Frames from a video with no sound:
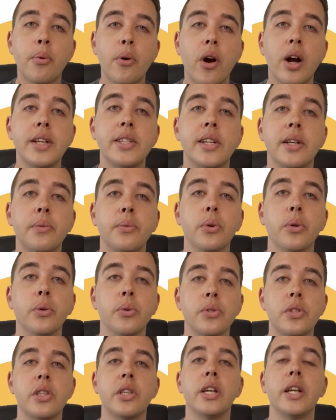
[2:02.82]
pricing
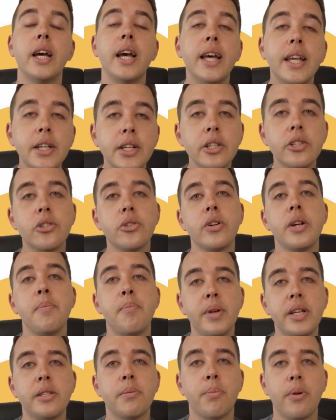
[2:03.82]
rules that are industry
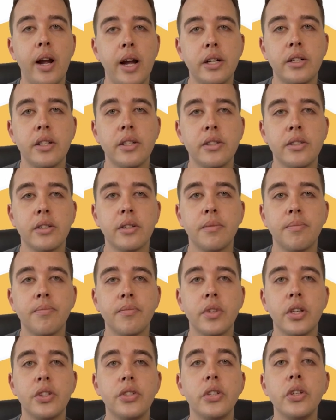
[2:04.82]
best practice.
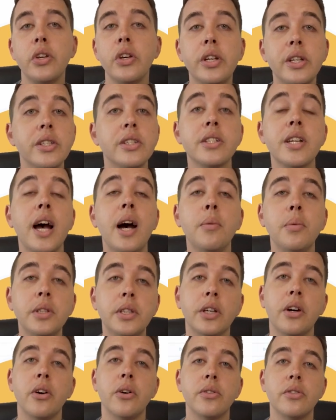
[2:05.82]
So you can start with
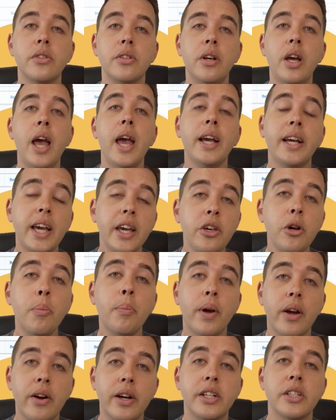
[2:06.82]
those, get your
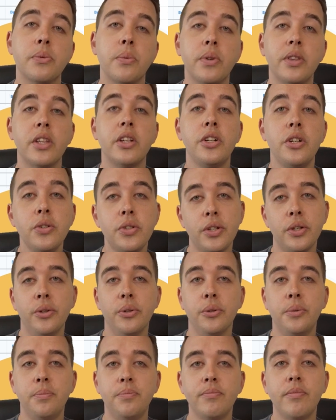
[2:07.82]
bearings with the new
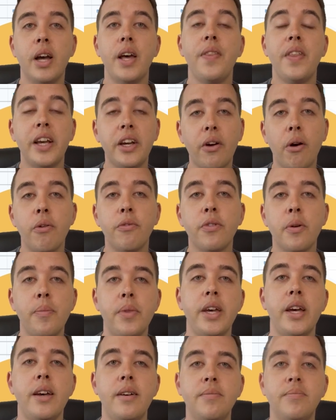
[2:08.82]
tool, then go from
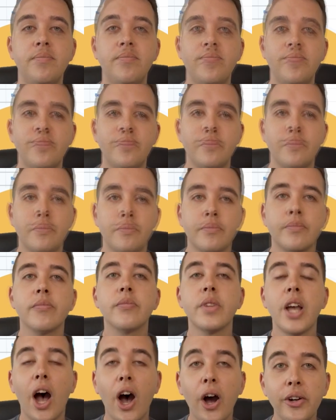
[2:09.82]
there.
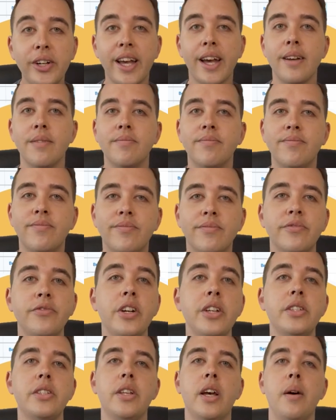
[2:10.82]
Okay,
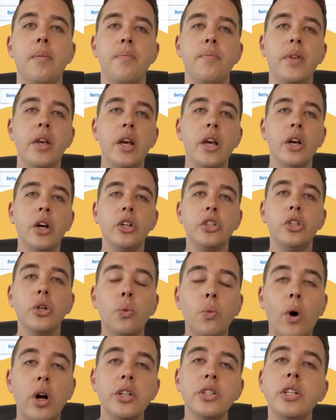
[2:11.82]
first up, you'll
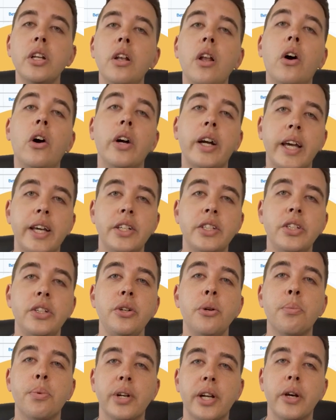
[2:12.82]
want to log into
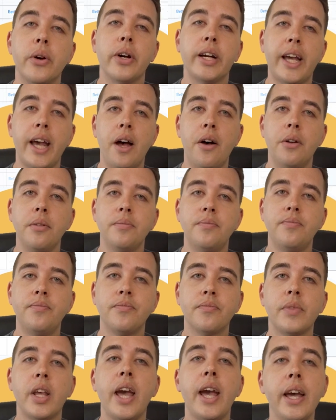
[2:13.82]
your Preno account.
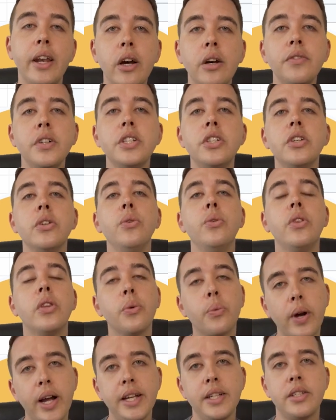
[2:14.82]
Head over to the
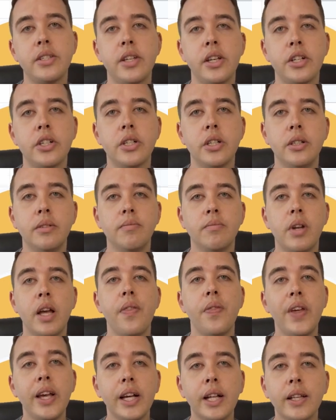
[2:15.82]
rates section,
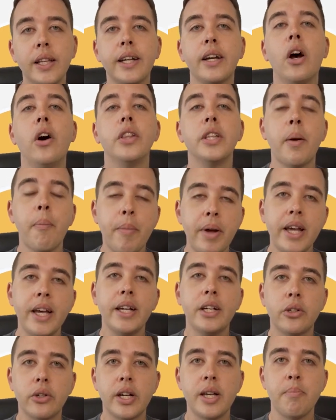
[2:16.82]
then click on the
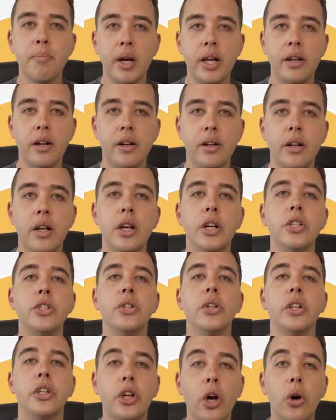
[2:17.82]
big green button
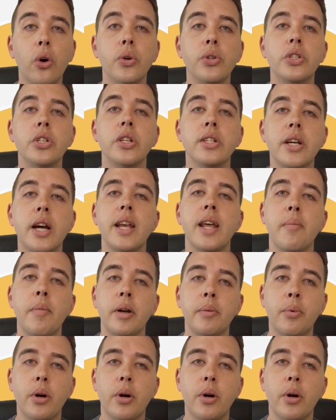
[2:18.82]
to go to dynamic